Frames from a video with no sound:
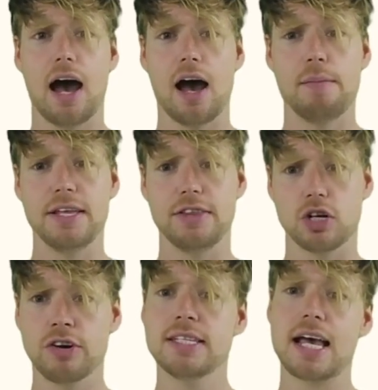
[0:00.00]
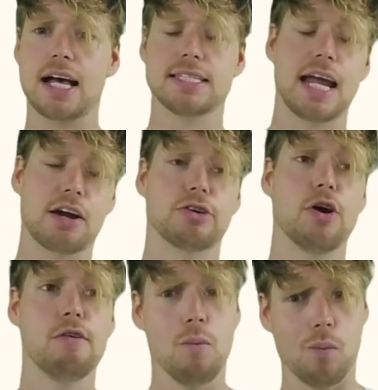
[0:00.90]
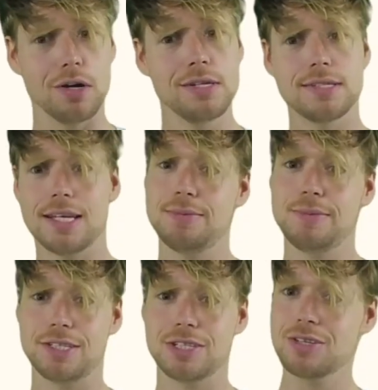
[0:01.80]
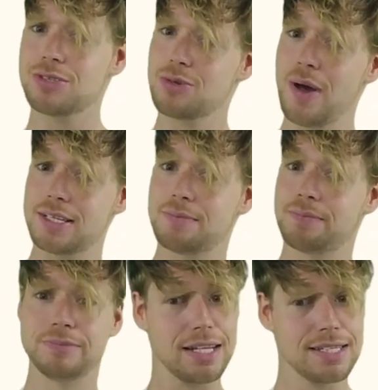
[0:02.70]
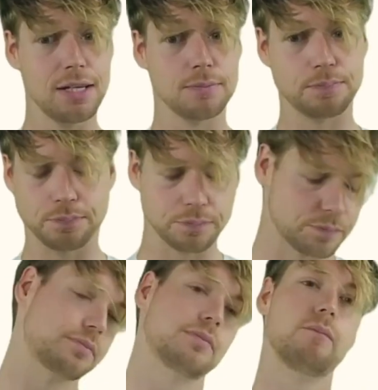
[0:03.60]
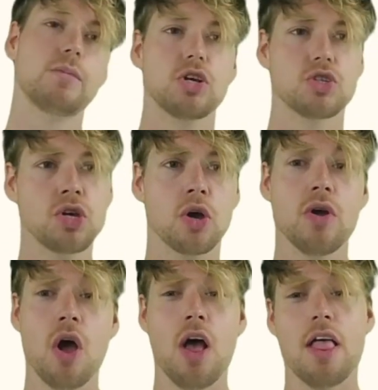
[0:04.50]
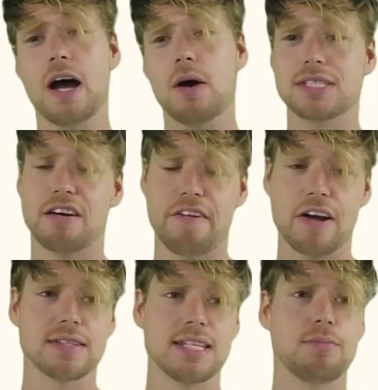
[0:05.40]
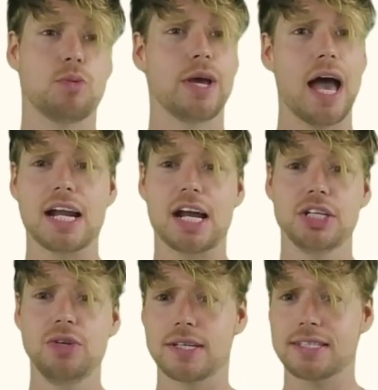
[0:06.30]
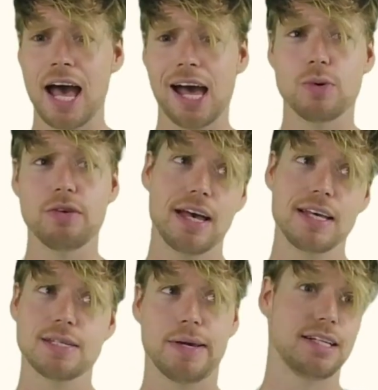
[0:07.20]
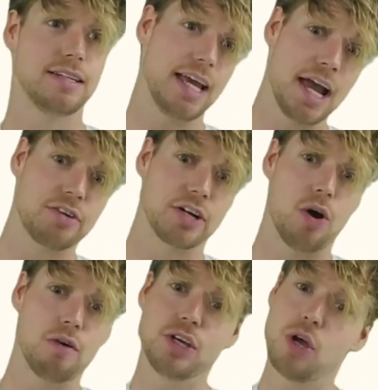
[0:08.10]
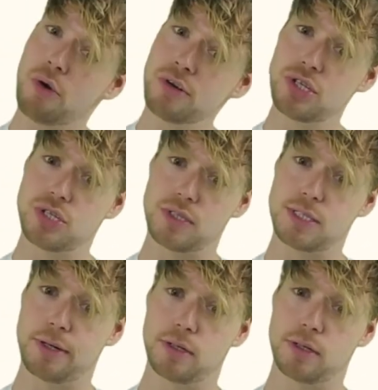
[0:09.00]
in the grid has an area of 1 centimeters squared. That's it. So that was our final step. We add our units and we've estimated the area of the orange juice spill.